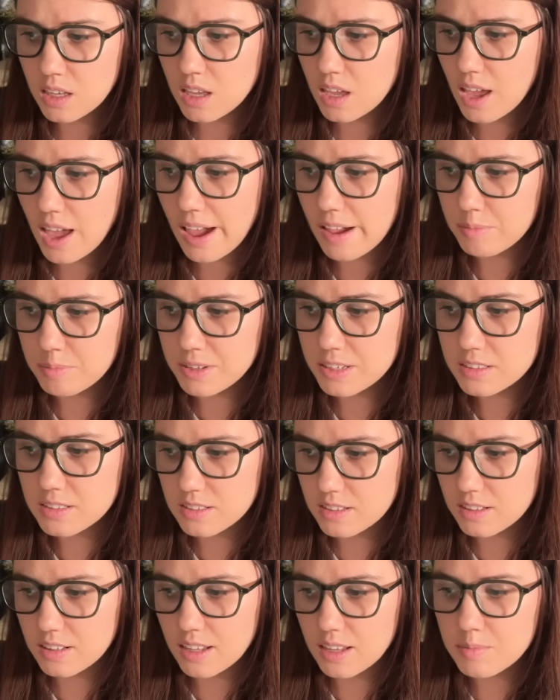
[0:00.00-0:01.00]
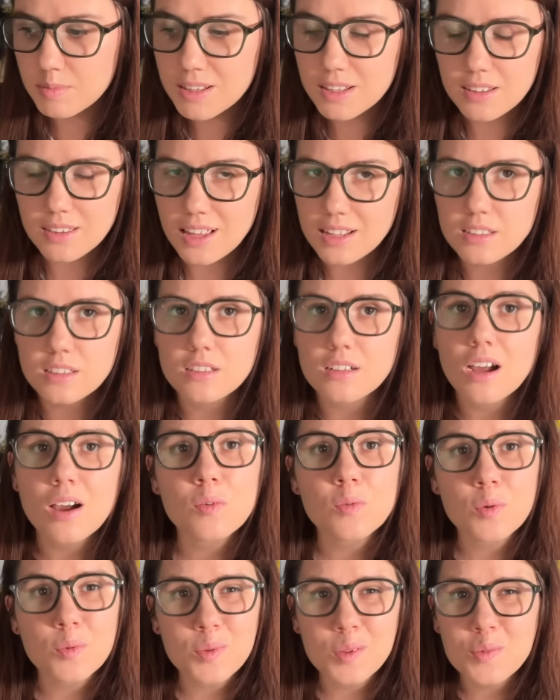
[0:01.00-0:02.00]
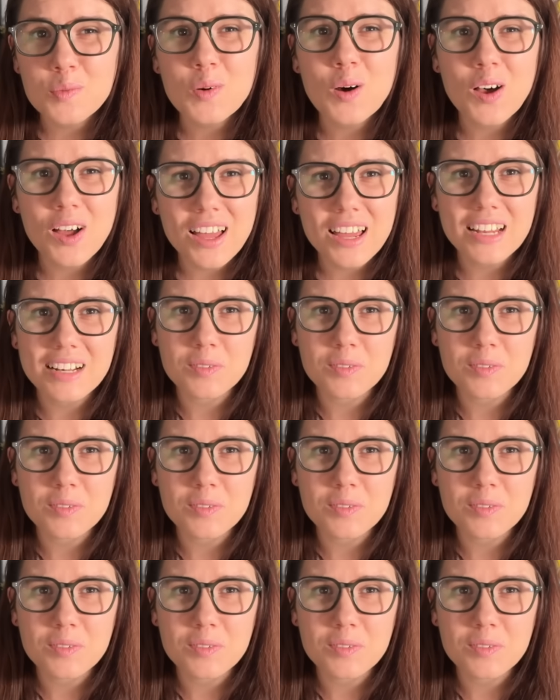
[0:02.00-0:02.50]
happy as a clam, and that's not what we want.